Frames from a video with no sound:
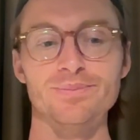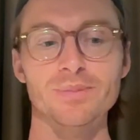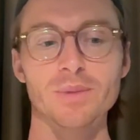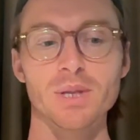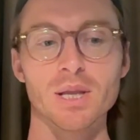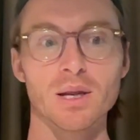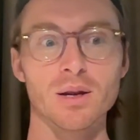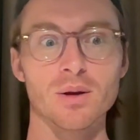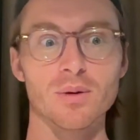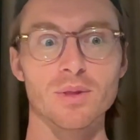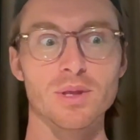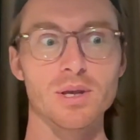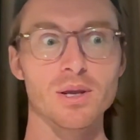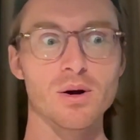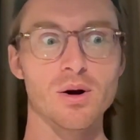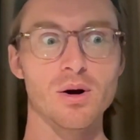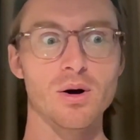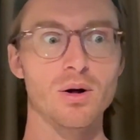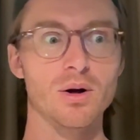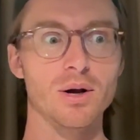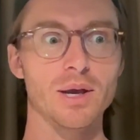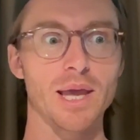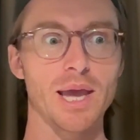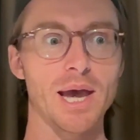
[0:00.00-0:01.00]
the
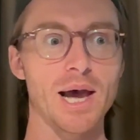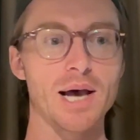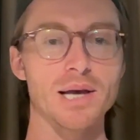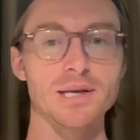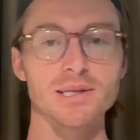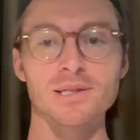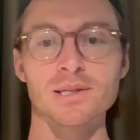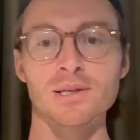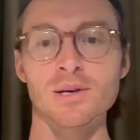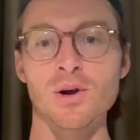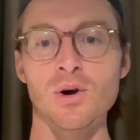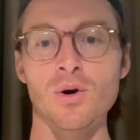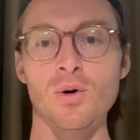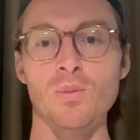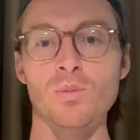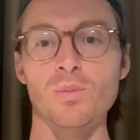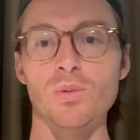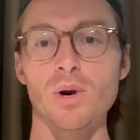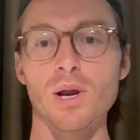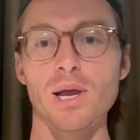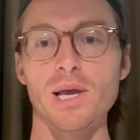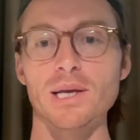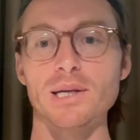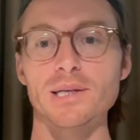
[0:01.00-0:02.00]
all gas no
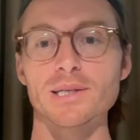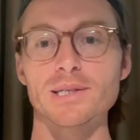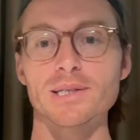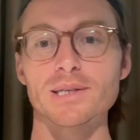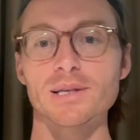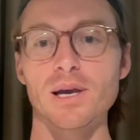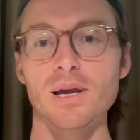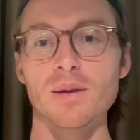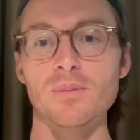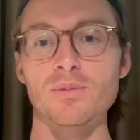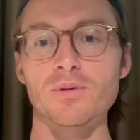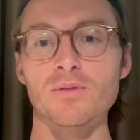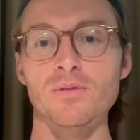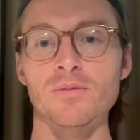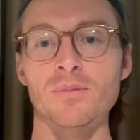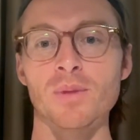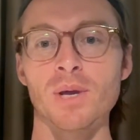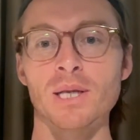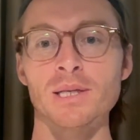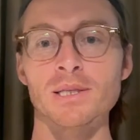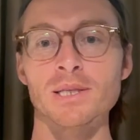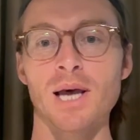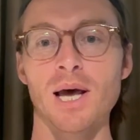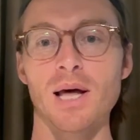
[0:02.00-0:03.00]
brakes type of
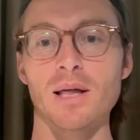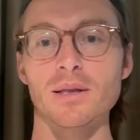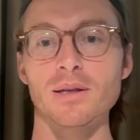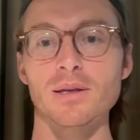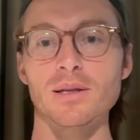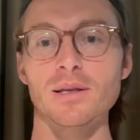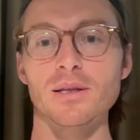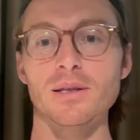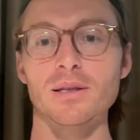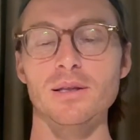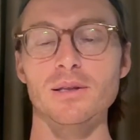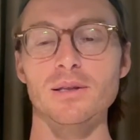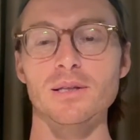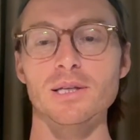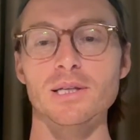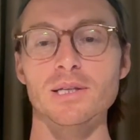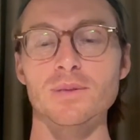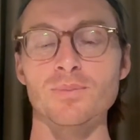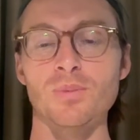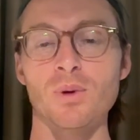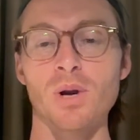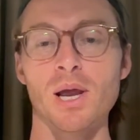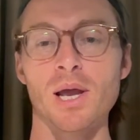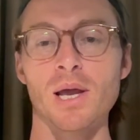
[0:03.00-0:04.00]
mentality that these
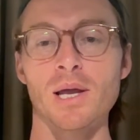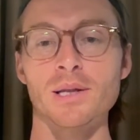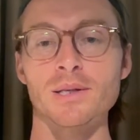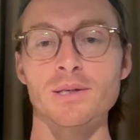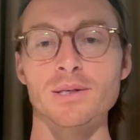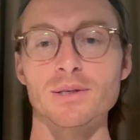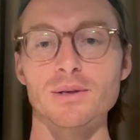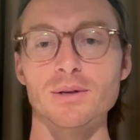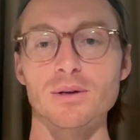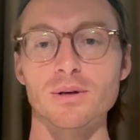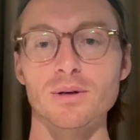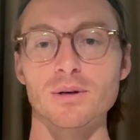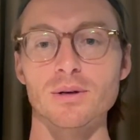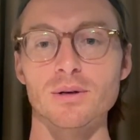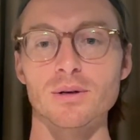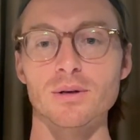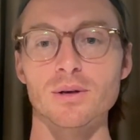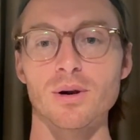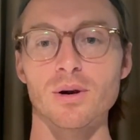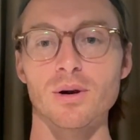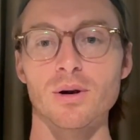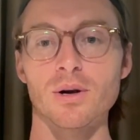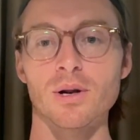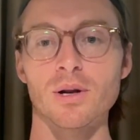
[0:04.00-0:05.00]
brands are
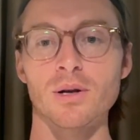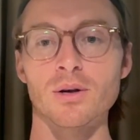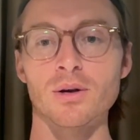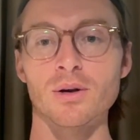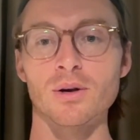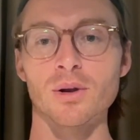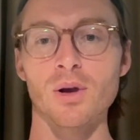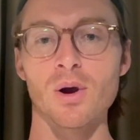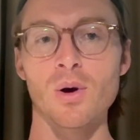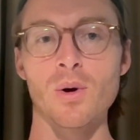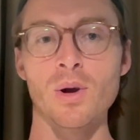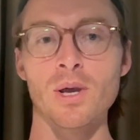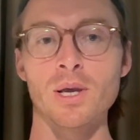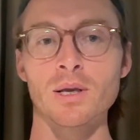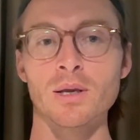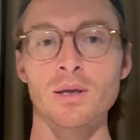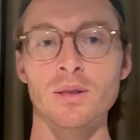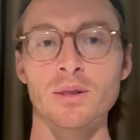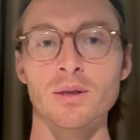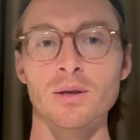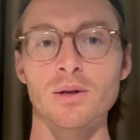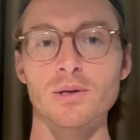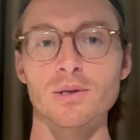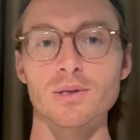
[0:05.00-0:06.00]
undergoing. And